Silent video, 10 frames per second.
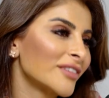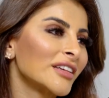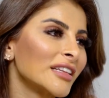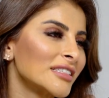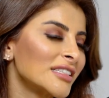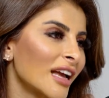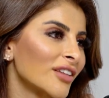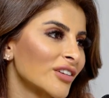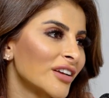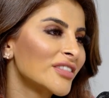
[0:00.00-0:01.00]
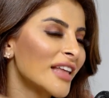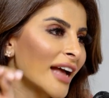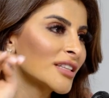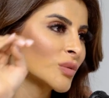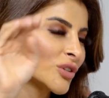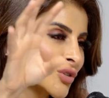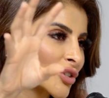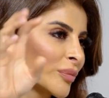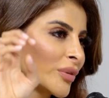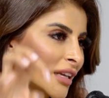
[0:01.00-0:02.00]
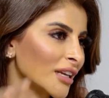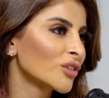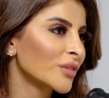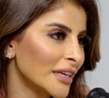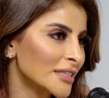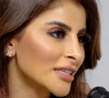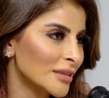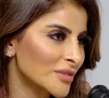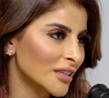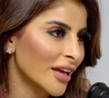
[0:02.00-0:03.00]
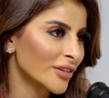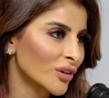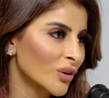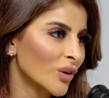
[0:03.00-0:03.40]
everything together? And that's when you start putting a great team together.